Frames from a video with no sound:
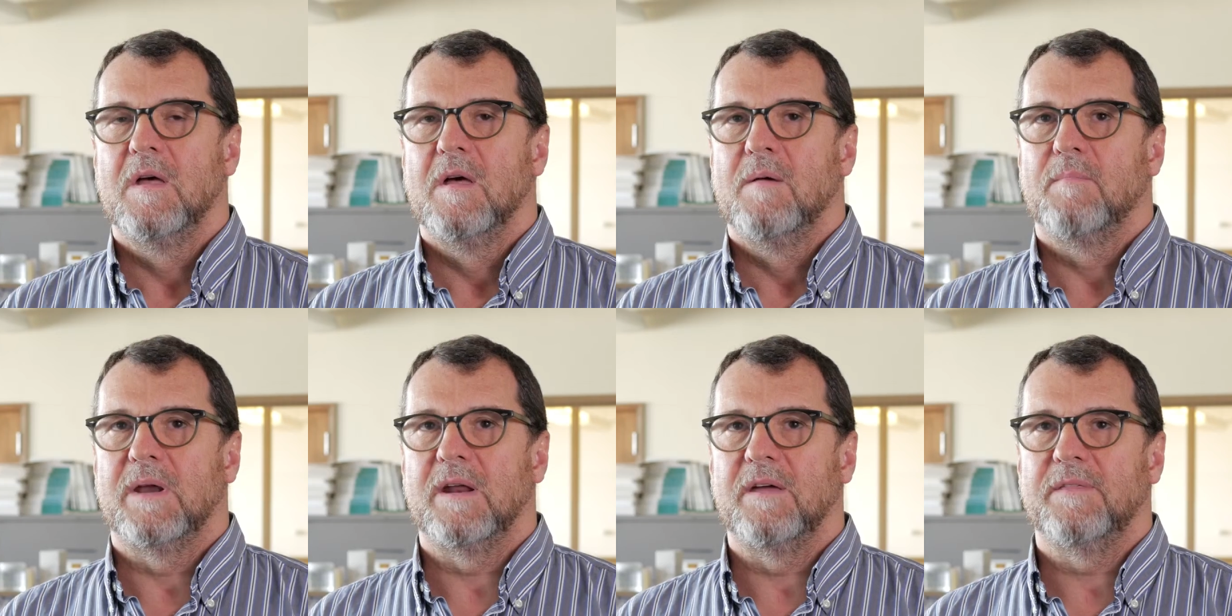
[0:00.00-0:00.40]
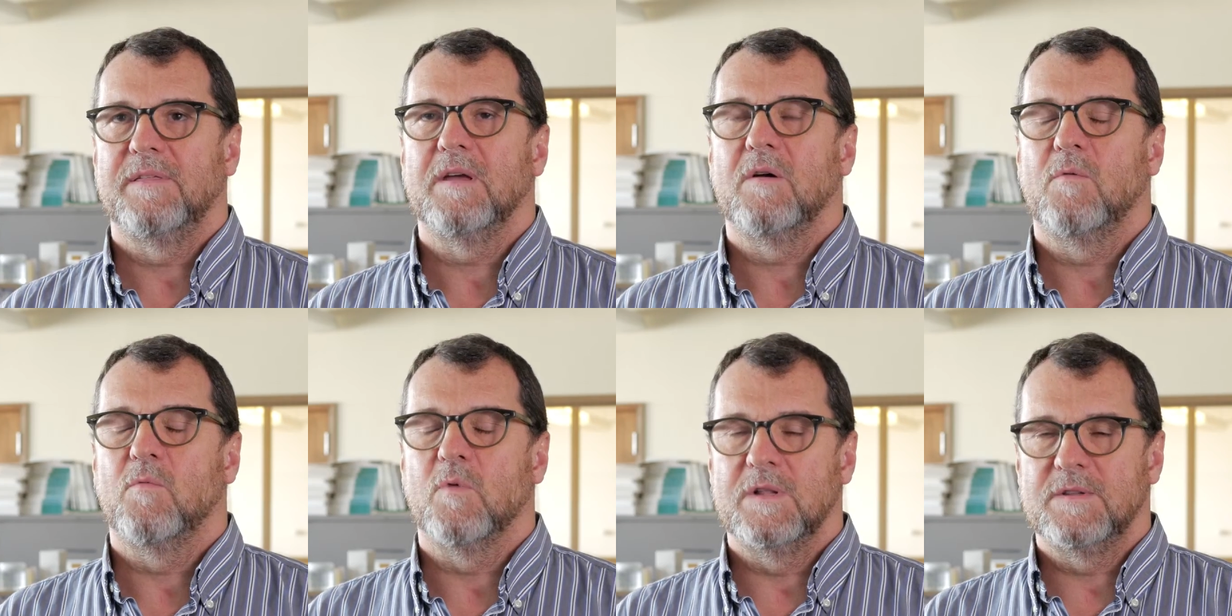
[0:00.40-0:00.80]
But I
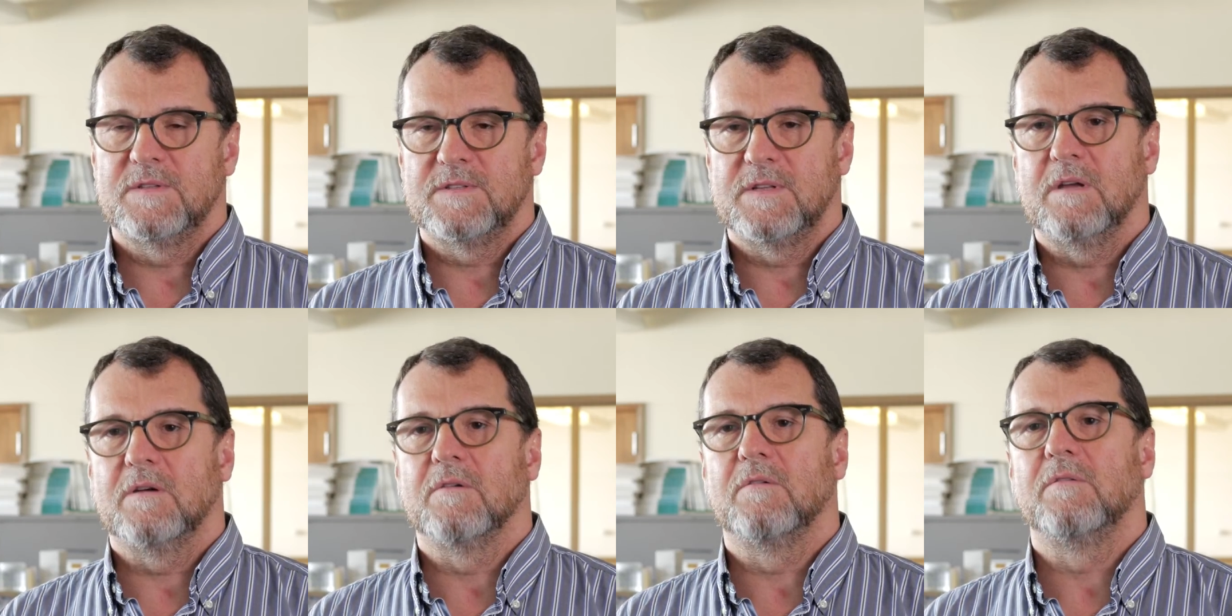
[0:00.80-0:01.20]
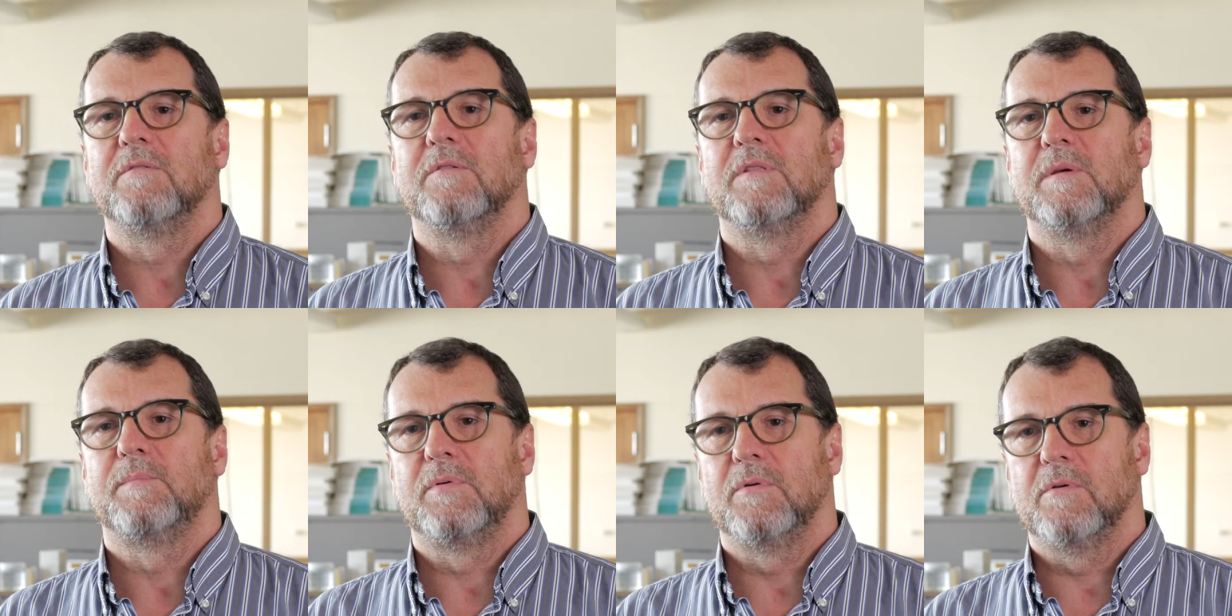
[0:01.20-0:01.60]
think once they go
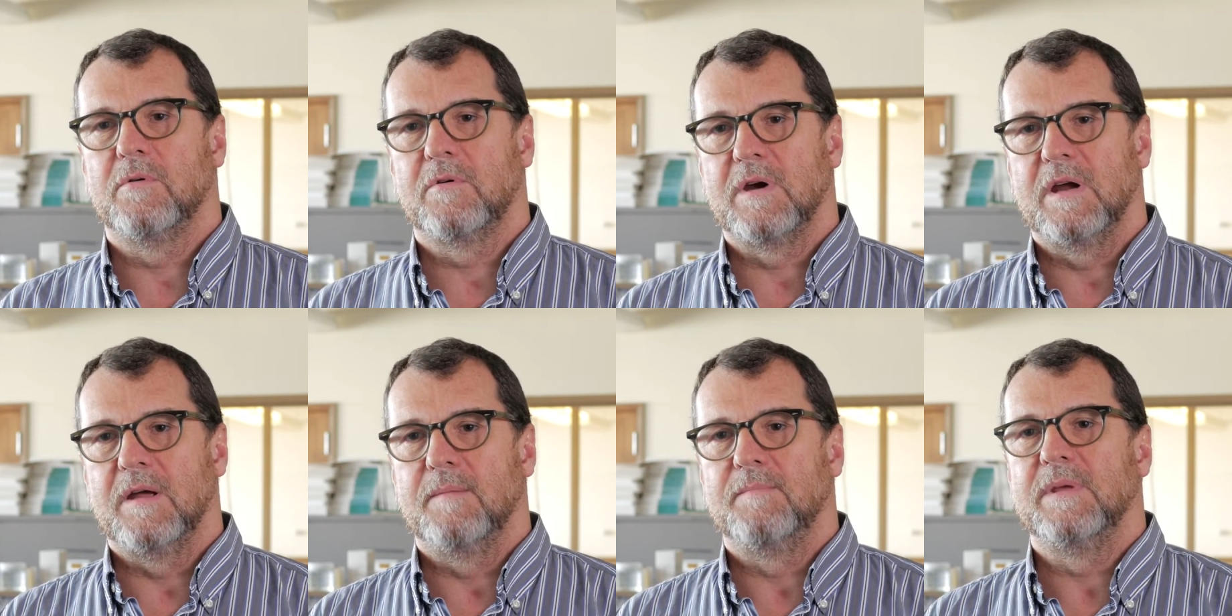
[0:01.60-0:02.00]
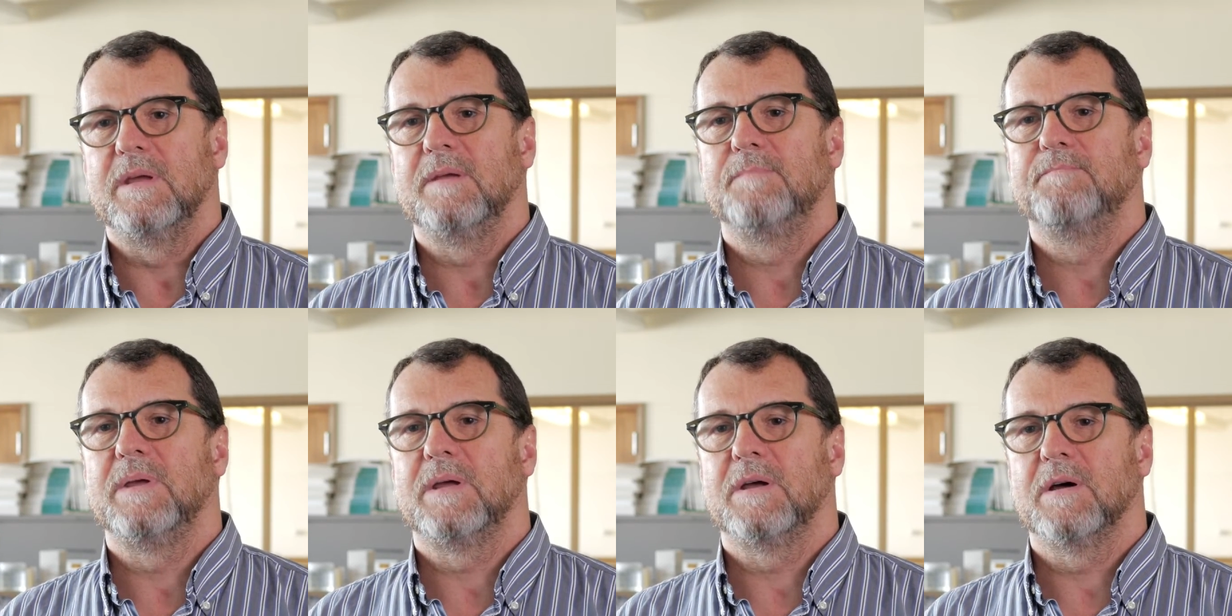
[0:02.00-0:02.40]
through the program,
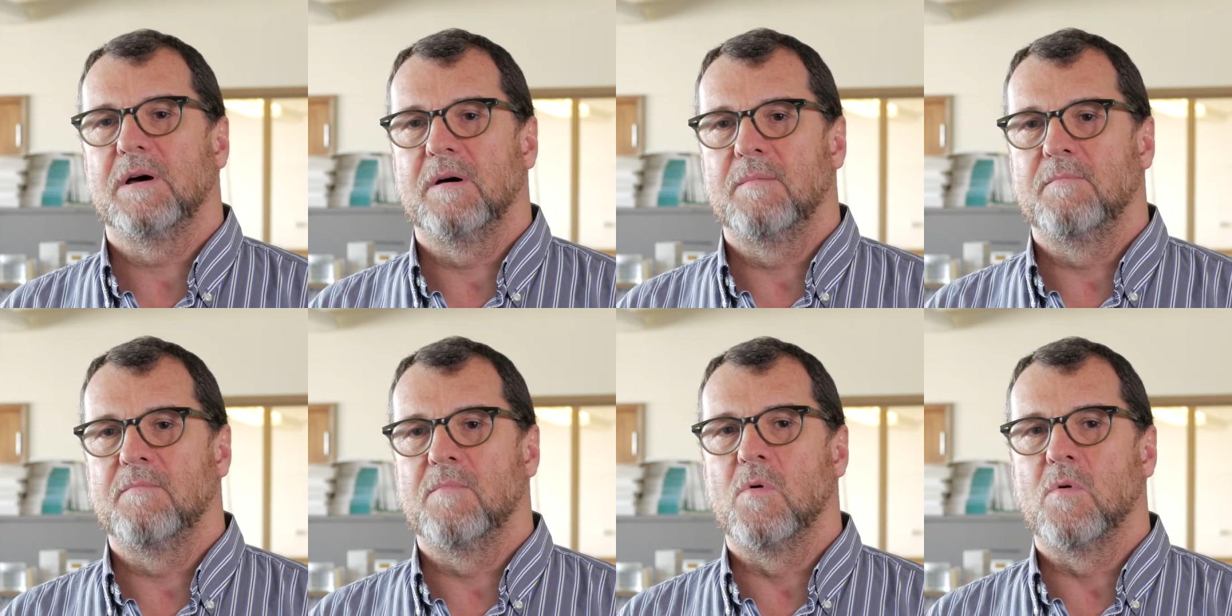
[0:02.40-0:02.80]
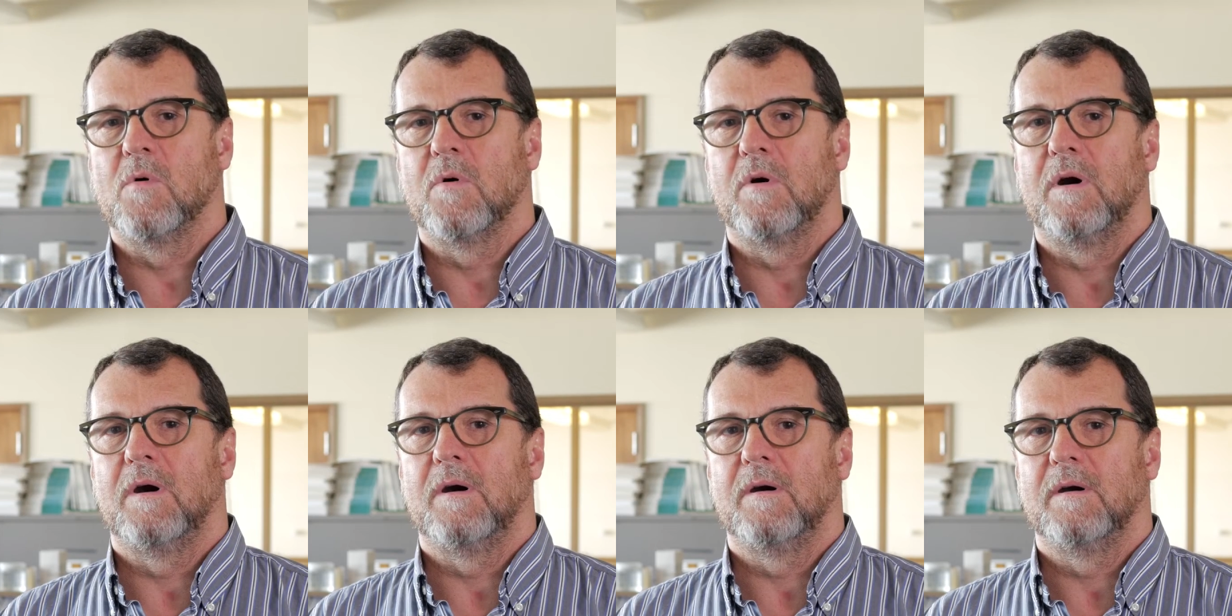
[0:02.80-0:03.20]
they become
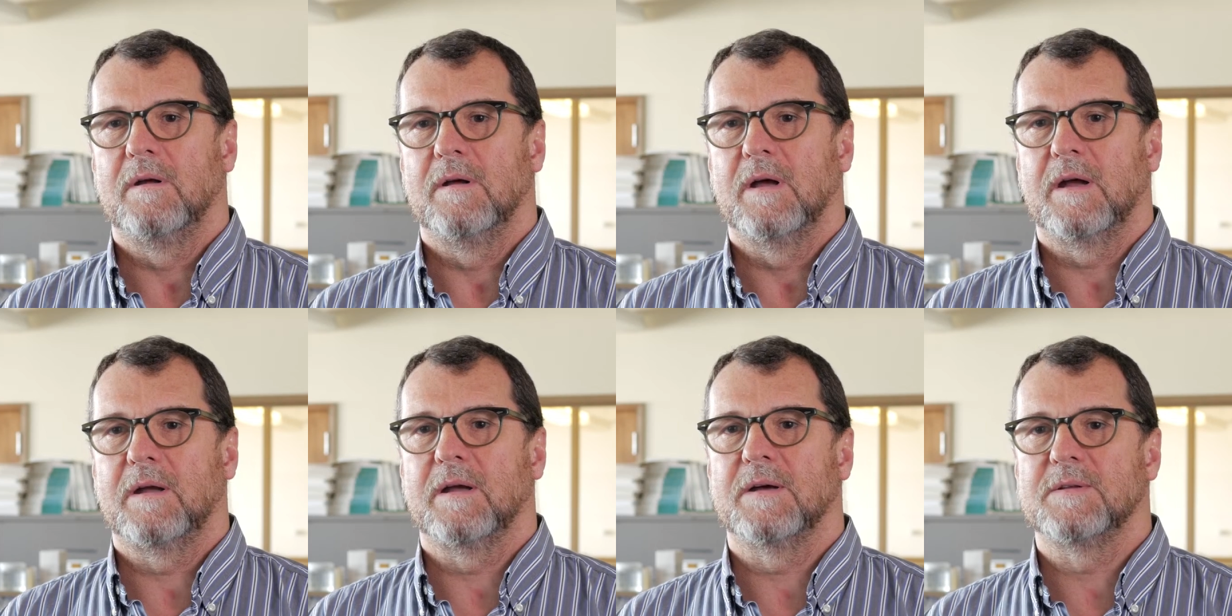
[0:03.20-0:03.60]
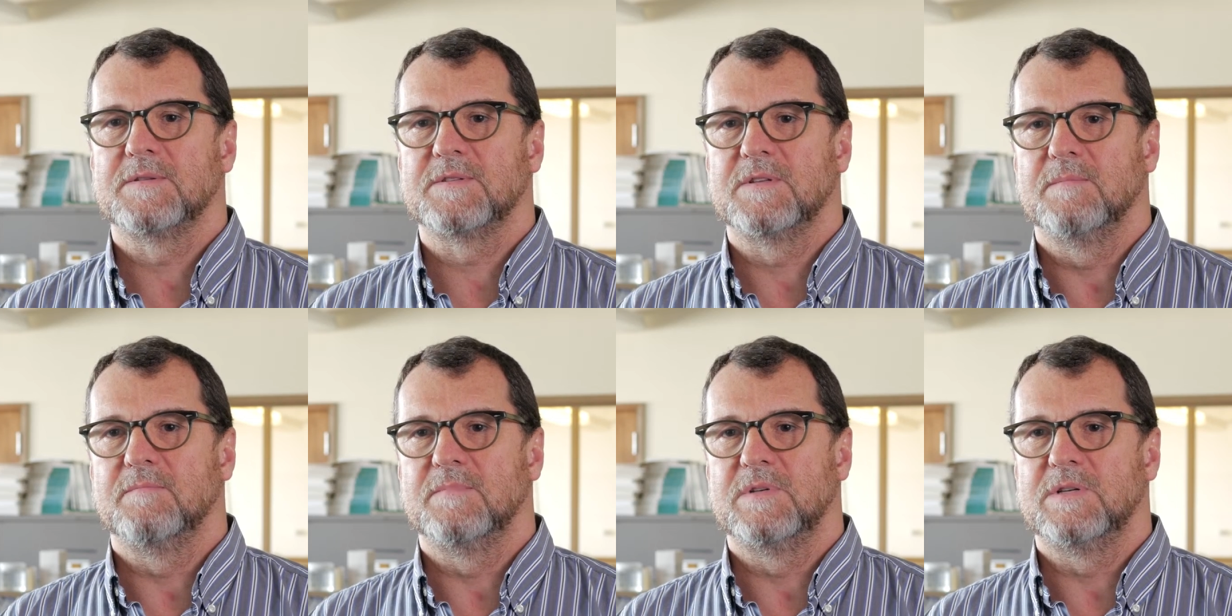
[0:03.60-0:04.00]
more
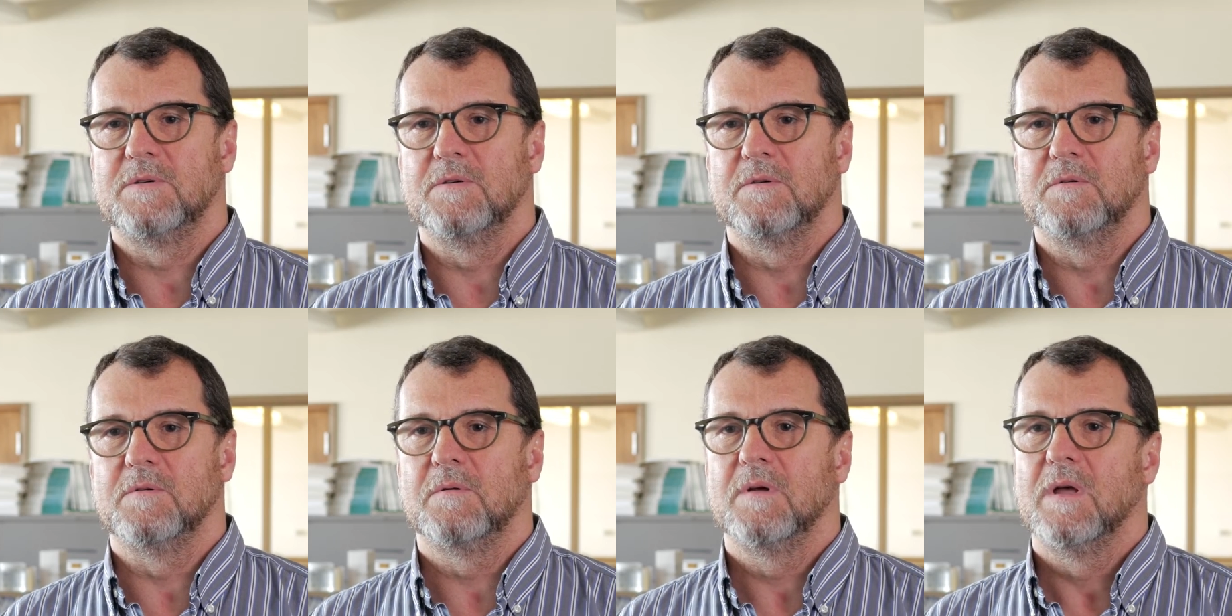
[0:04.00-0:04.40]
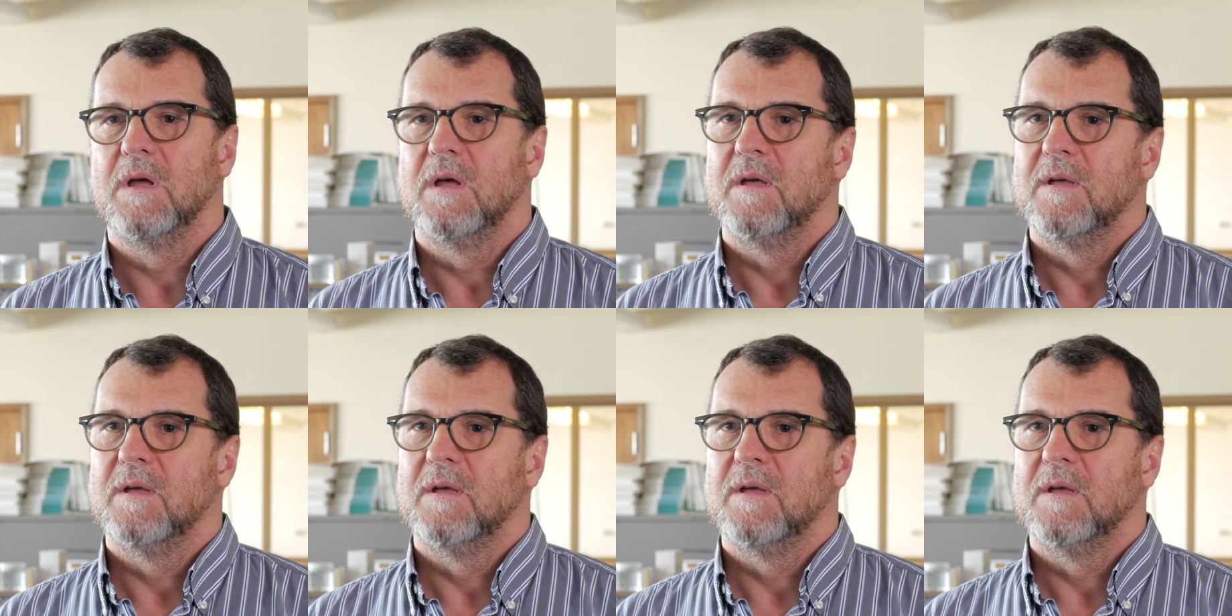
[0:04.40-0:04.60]
accustomed to